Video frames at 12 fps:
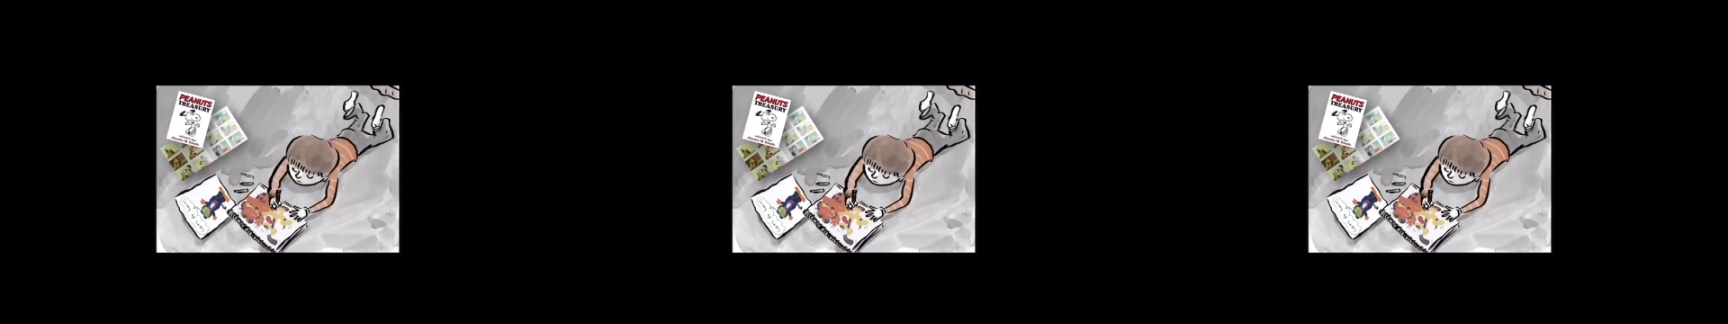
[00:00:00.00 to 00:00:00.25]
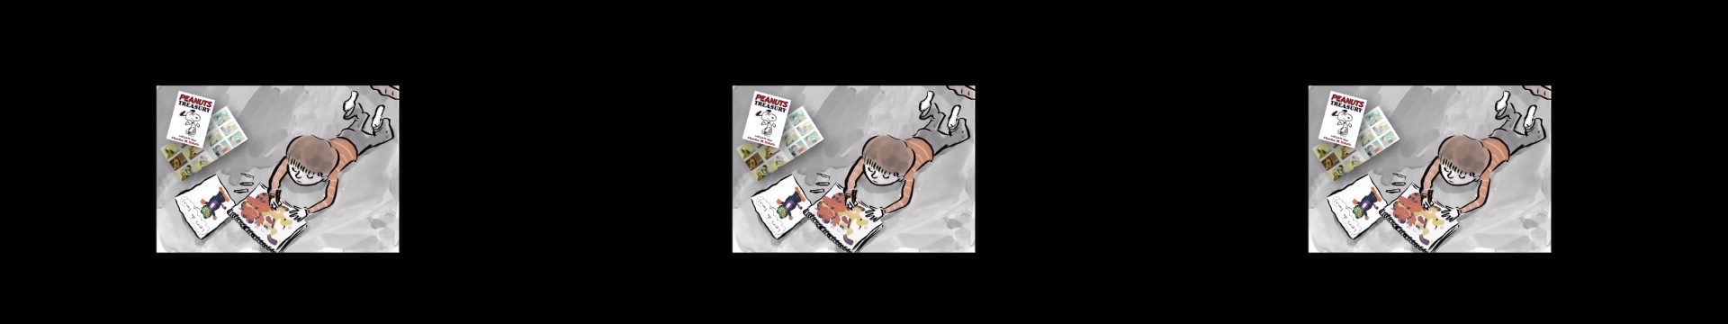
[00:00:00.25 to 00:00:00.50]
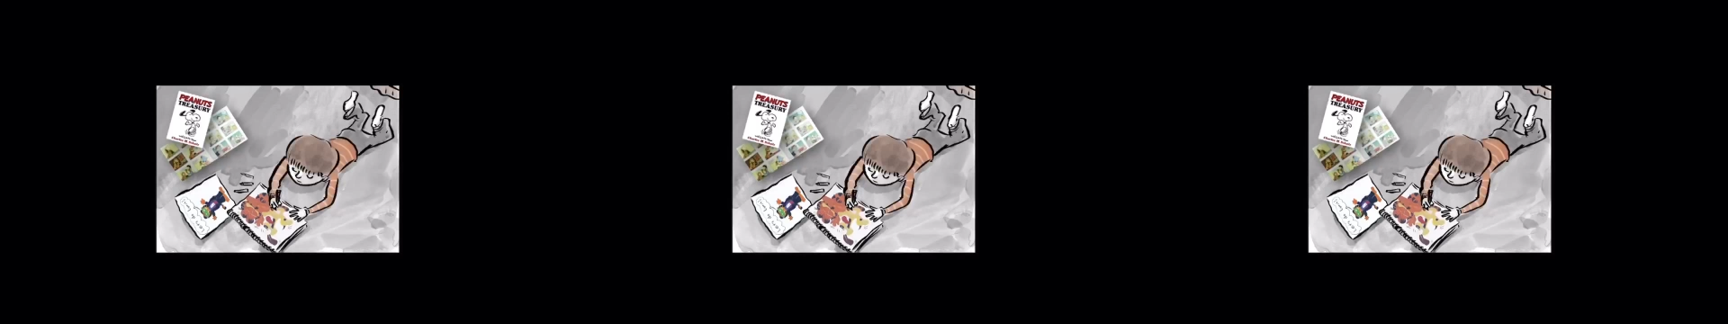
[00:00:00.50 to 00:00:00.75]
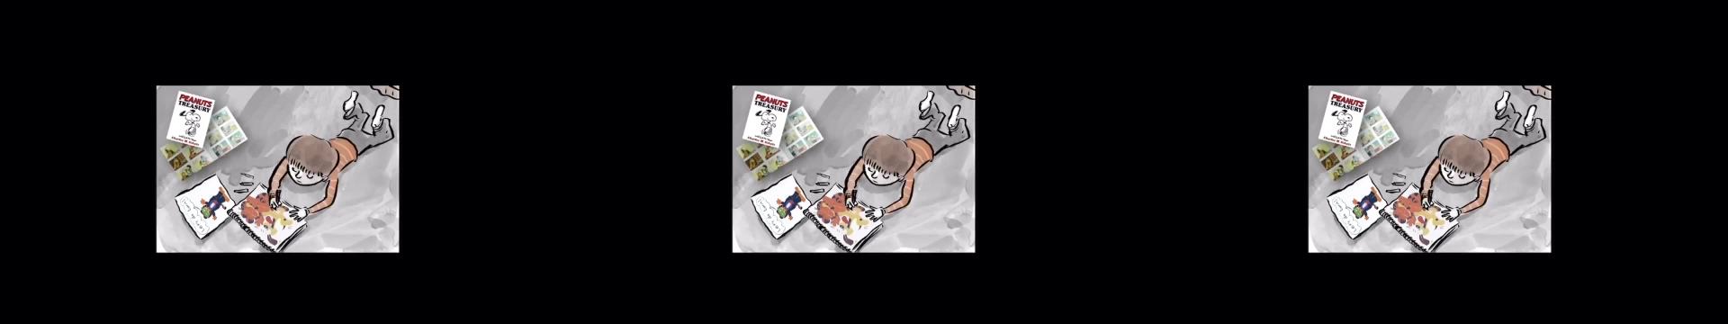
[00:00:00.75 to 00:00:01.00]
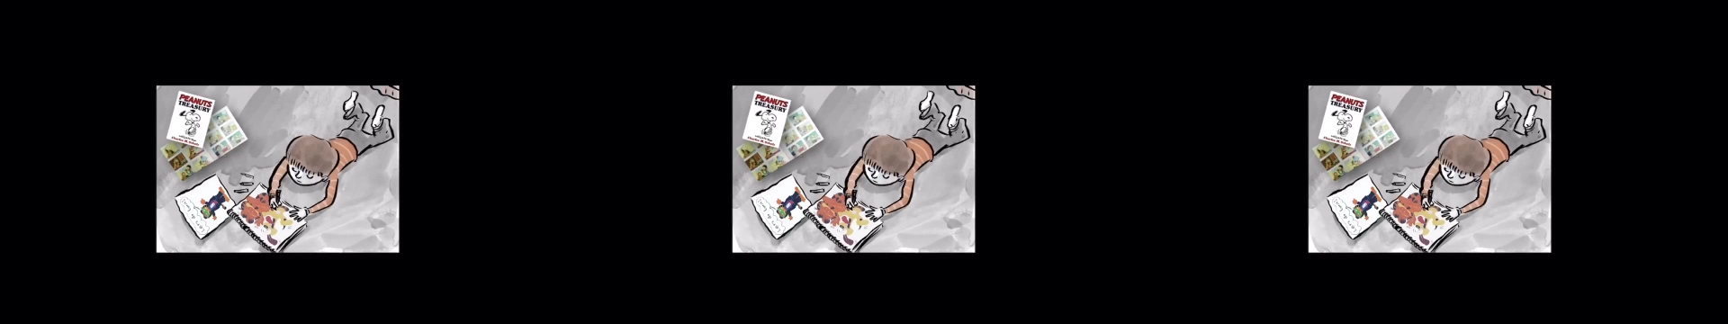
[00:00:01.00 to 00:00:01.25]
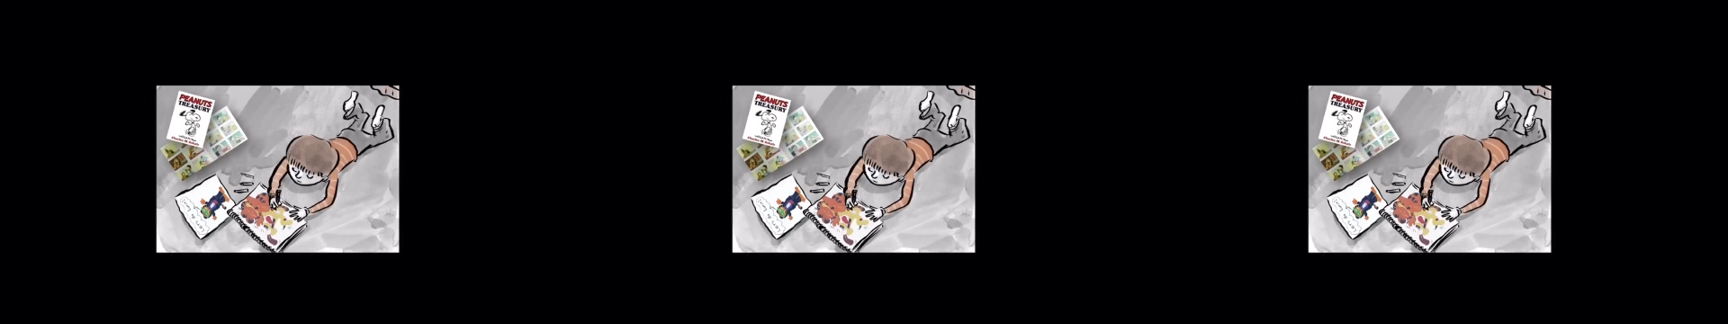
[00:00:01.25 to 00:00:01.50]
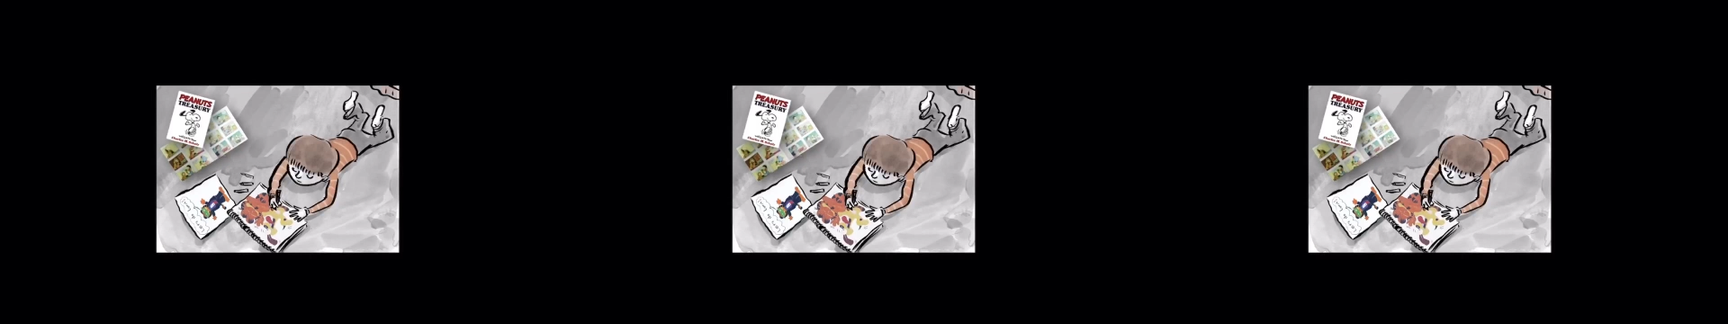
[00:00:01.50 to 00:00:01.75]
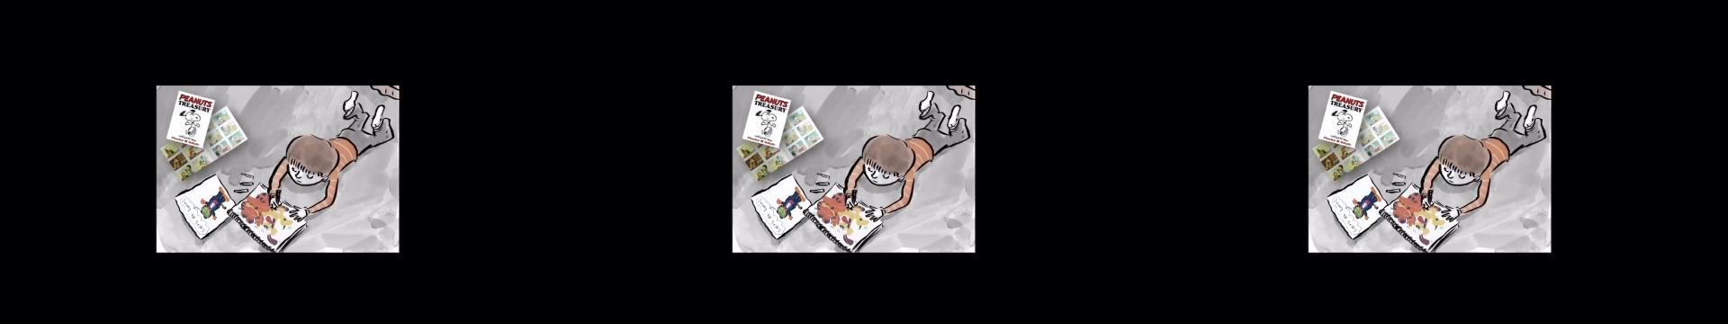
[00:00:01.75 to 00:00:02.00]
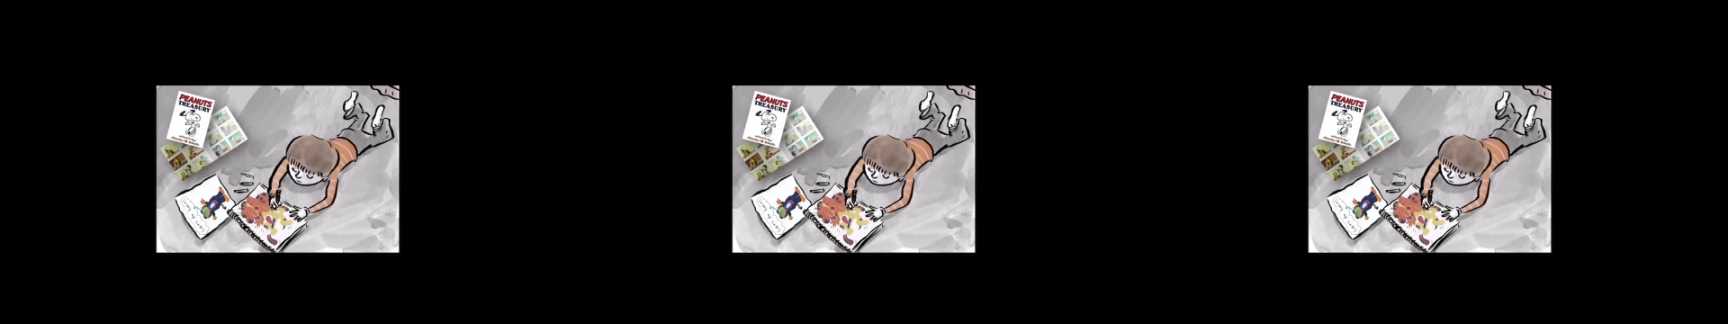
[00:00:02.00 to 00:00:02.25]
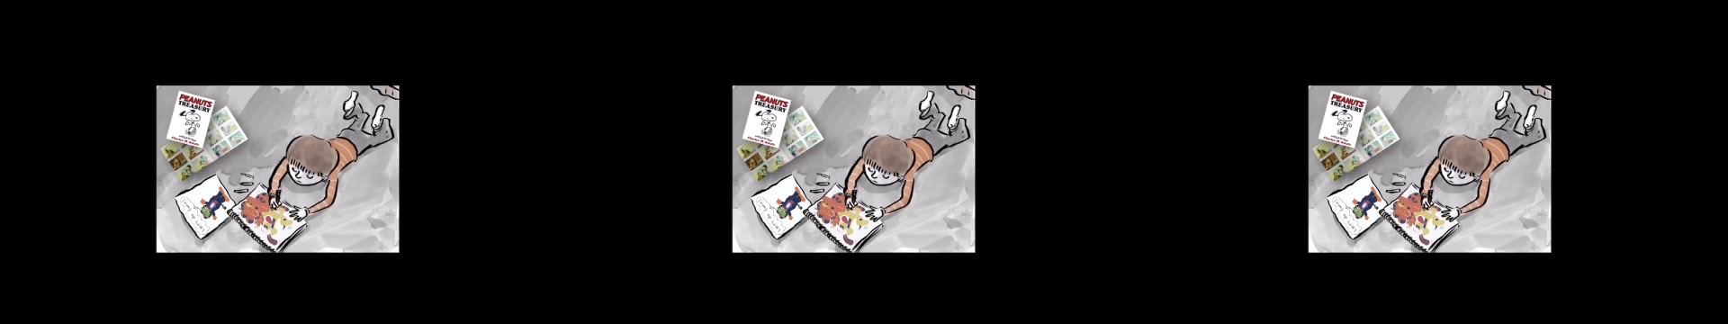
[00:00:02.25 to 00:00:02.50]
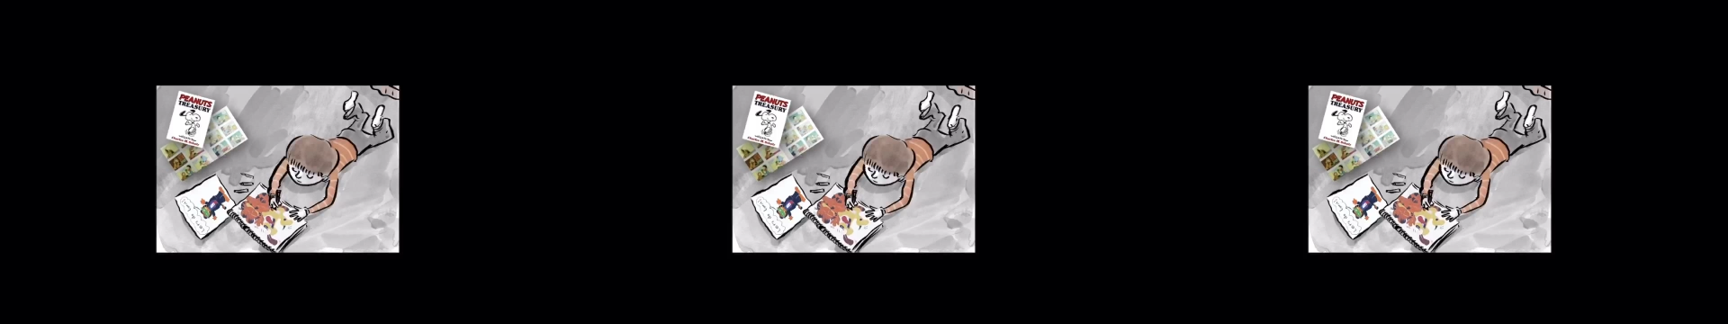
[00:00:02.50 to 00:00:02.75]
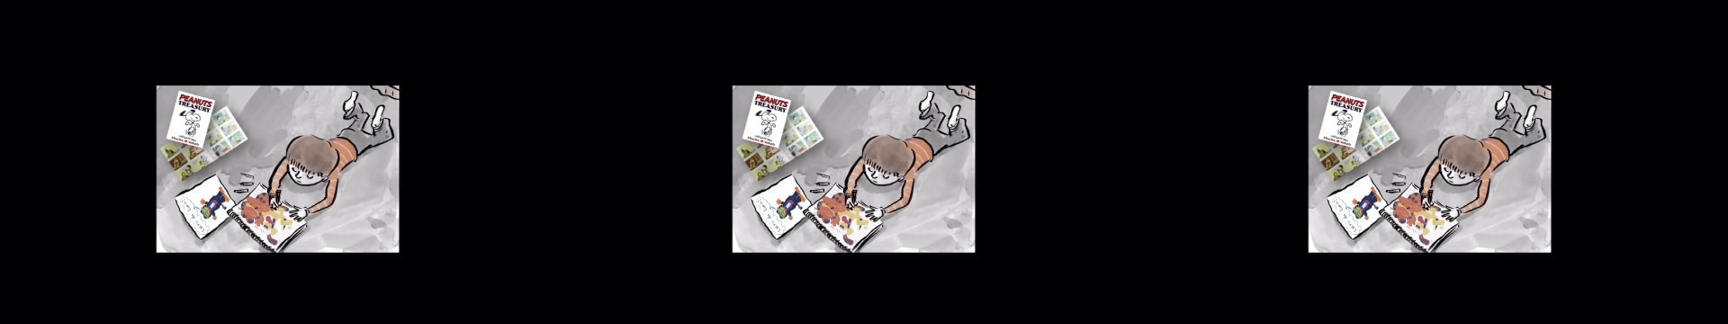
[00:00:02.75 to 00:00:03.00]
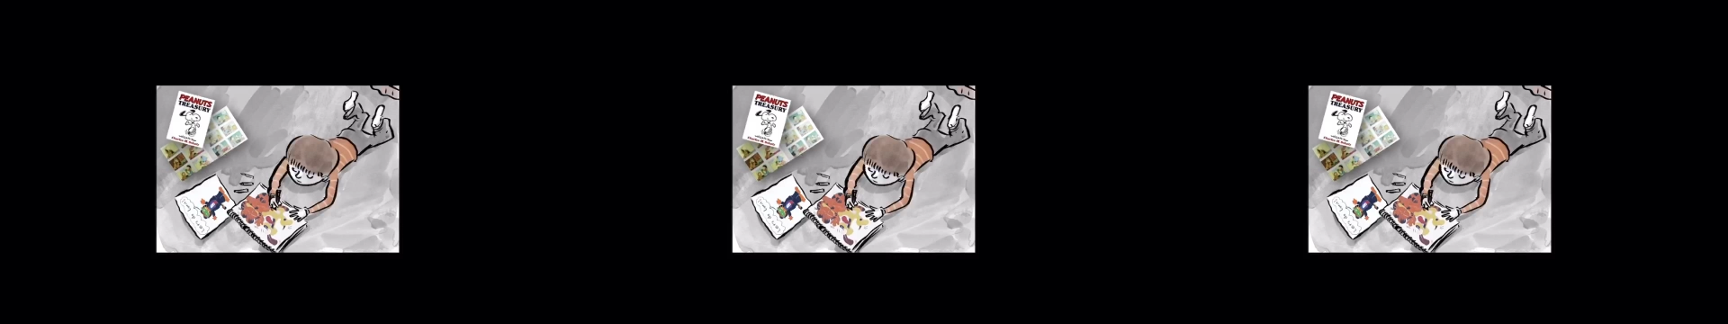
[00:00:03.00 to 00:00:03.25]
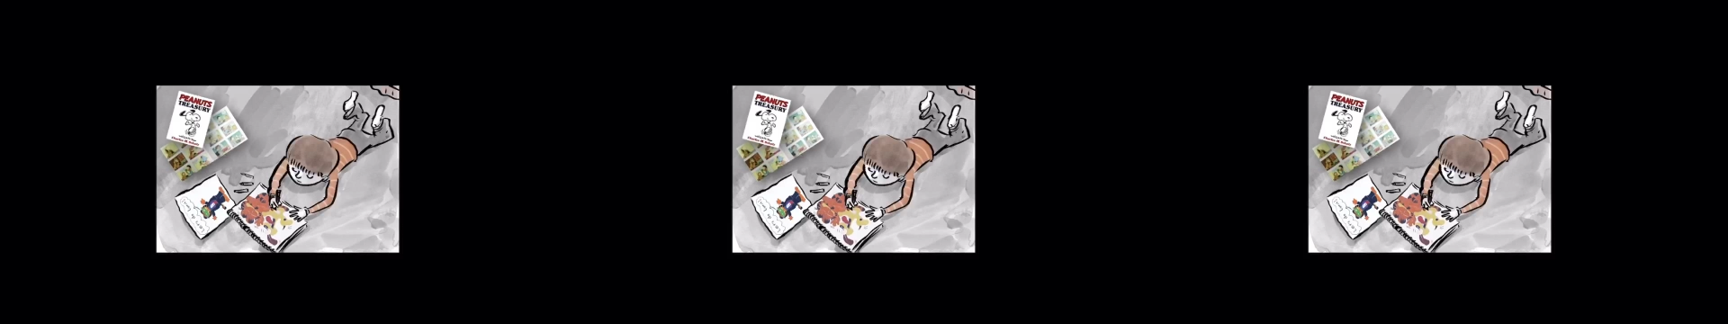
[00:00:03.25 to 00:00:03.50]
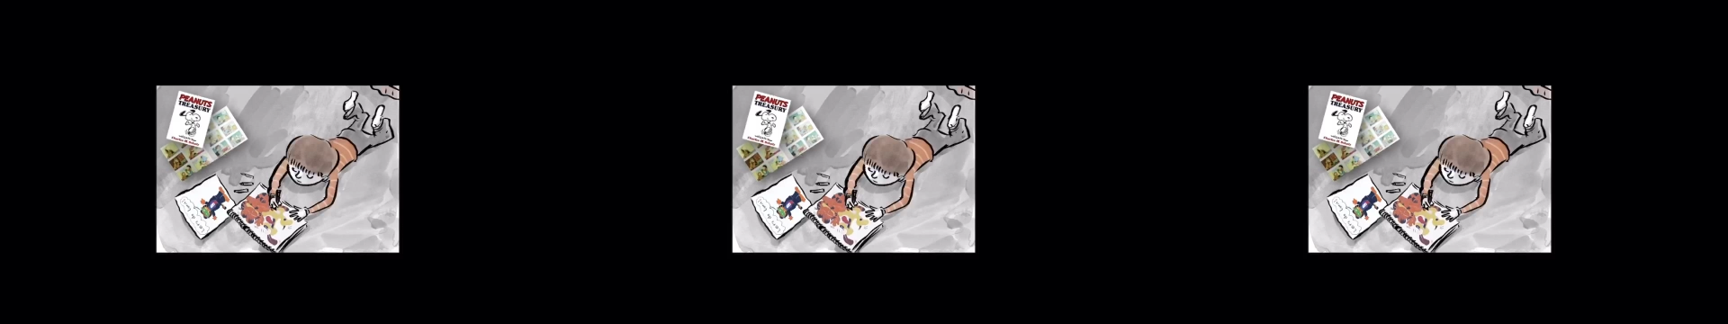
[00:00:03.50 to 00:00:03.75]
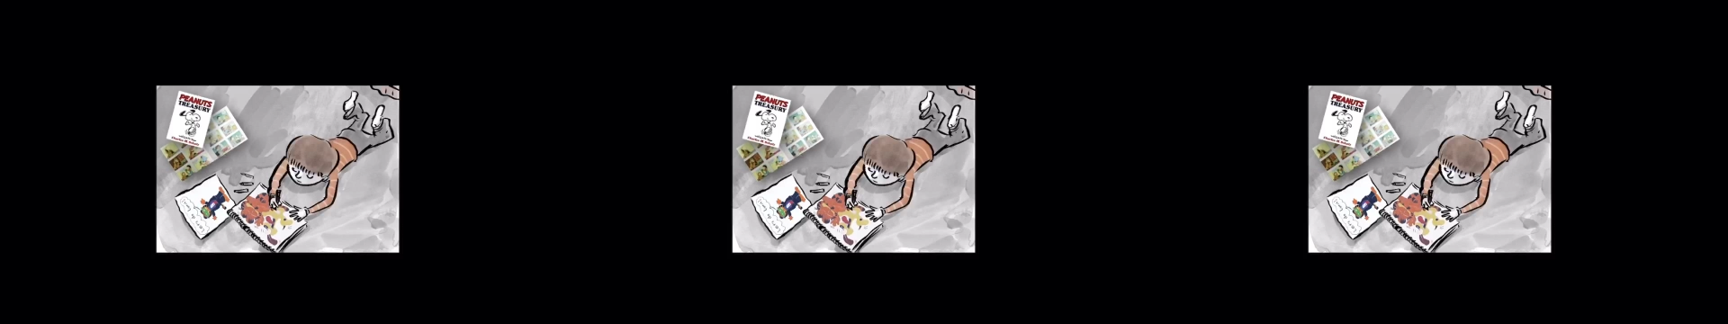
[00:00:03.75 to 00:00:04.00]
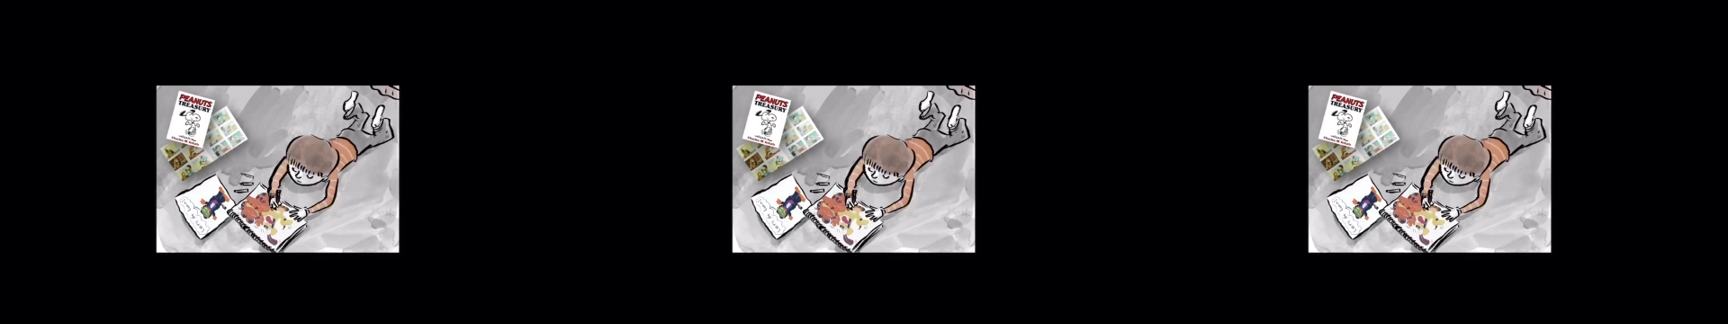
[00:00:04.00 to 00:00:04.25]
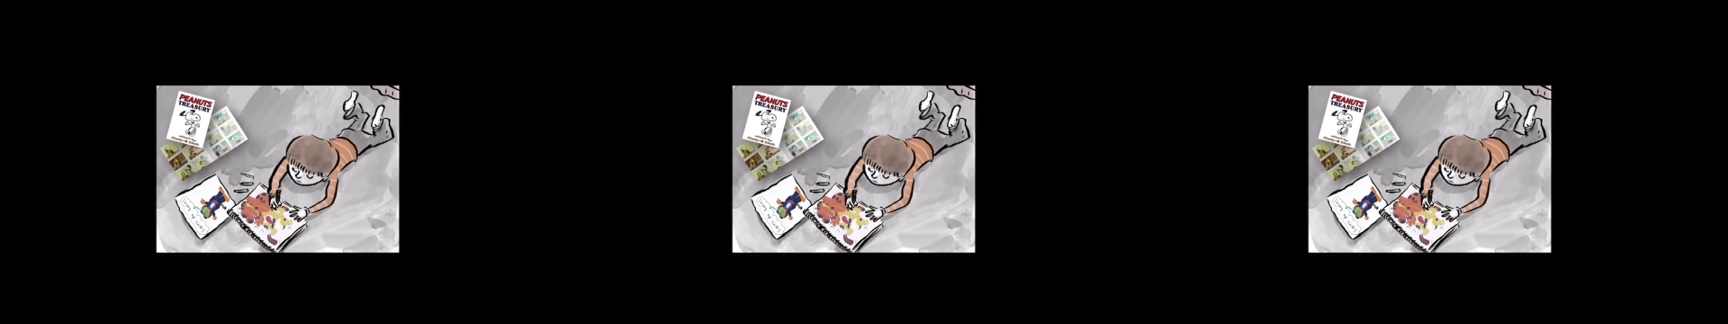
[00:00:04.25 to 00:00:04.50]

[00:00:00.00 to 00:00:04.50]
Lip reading: No face is visible, so there are no lips to read.